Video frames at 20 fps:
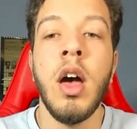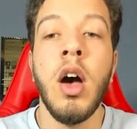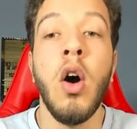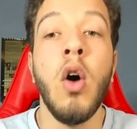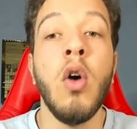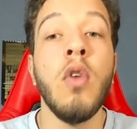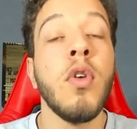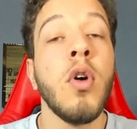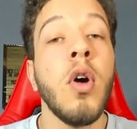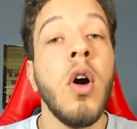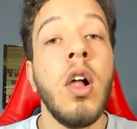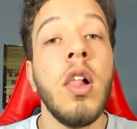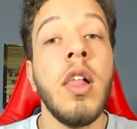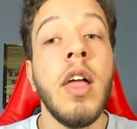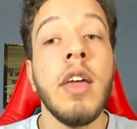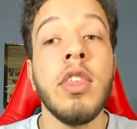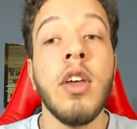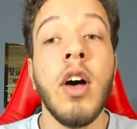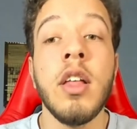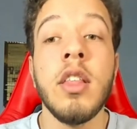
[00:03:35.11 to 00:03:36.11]
Overall,
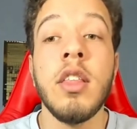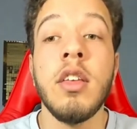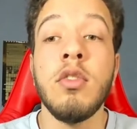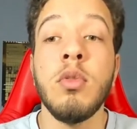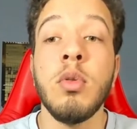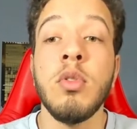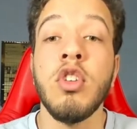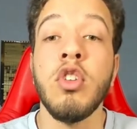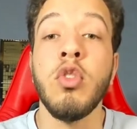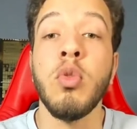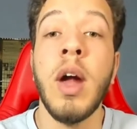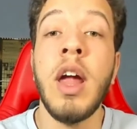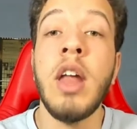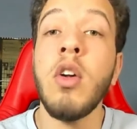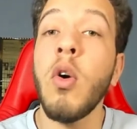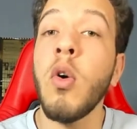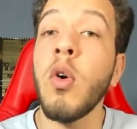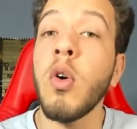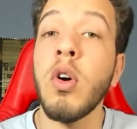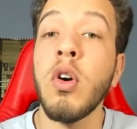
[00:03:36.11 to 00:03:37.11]
I thought this was a great
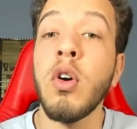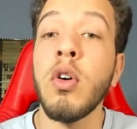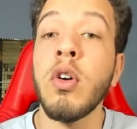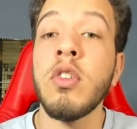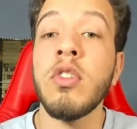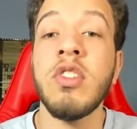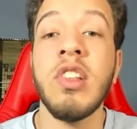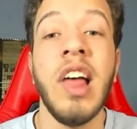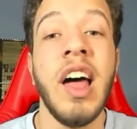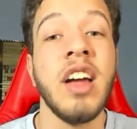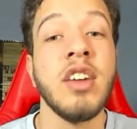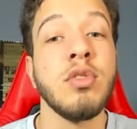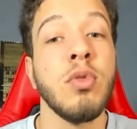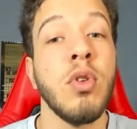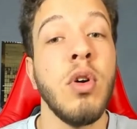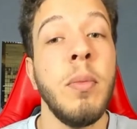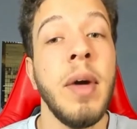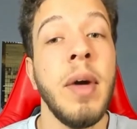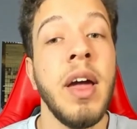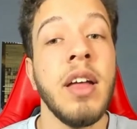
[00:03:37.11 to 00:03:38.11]

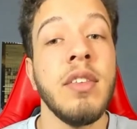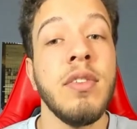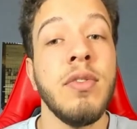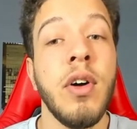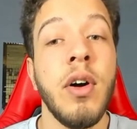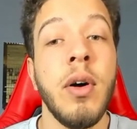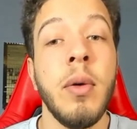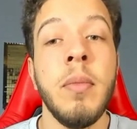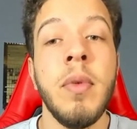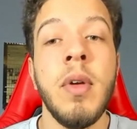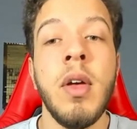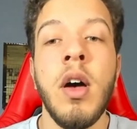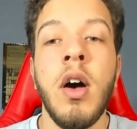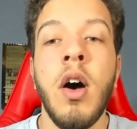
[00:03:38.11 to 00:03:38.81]
horror/romance film,